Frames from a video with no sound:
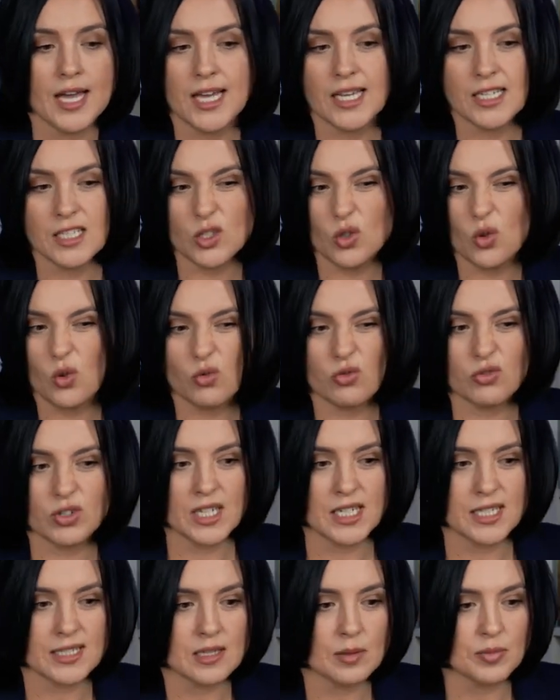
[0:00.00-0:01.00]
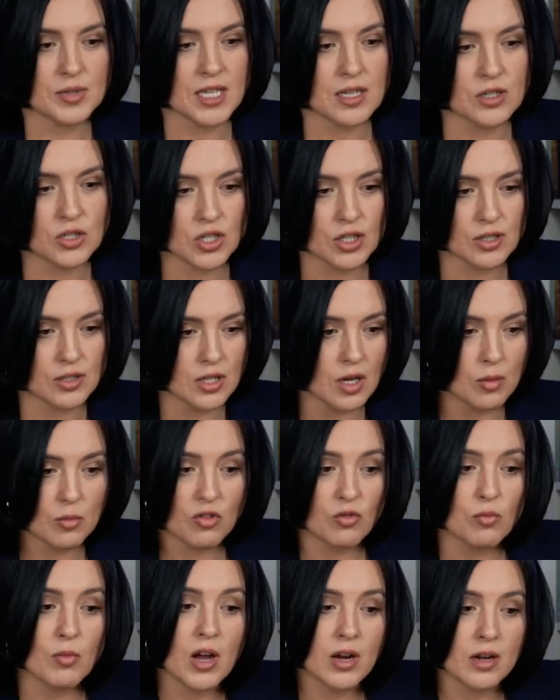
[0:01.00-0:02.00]
it's not really substantial sum
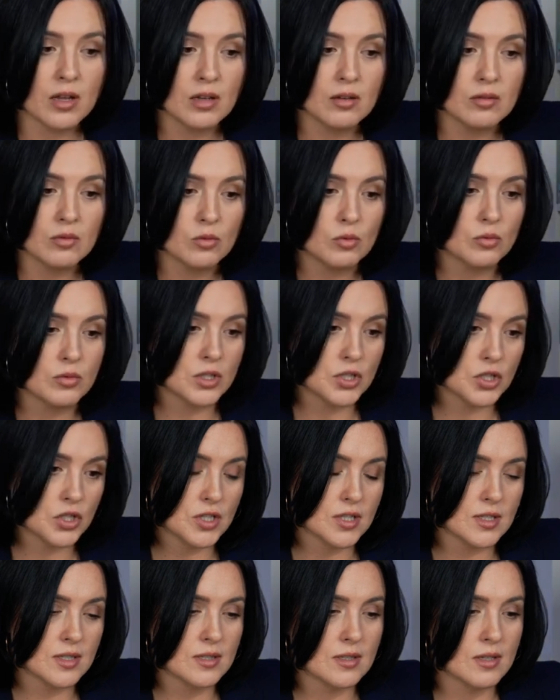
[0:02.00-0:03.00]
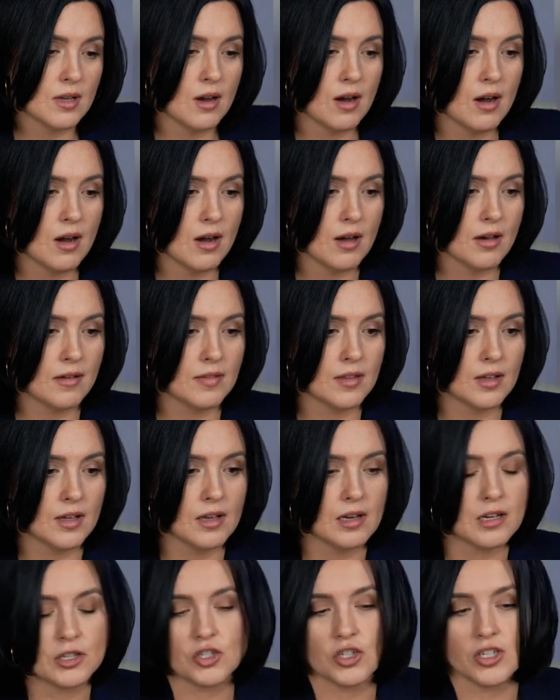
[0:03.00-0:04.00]
of money, which is
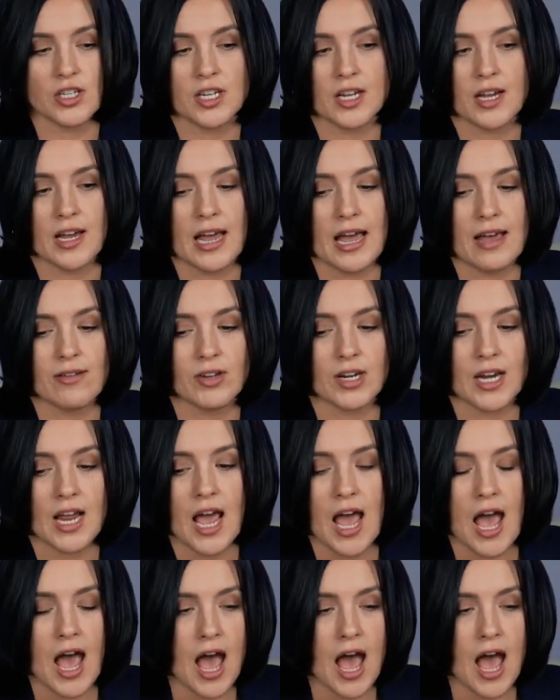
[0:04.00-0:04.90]
the legionnaire having,